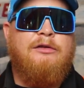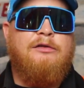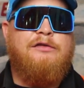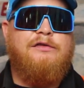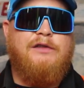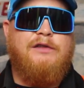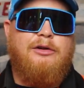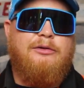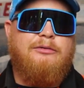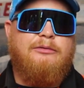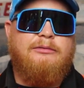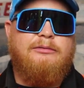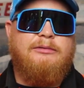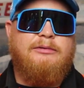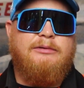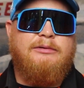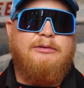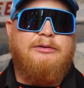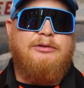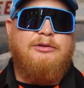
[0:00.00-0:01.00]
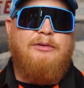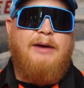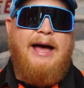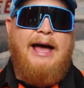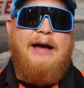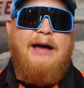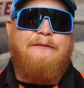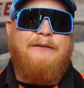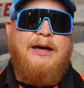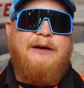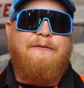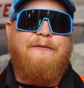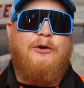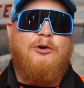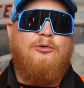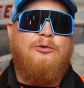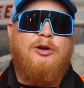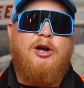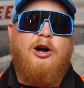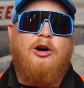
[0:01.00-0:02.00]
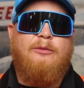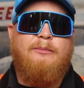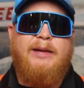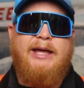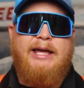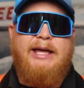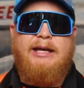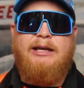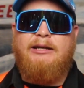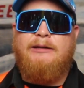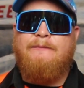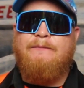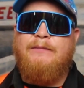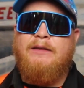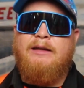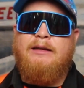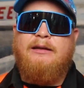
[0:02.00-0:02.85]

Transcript: So, you have that phone call made.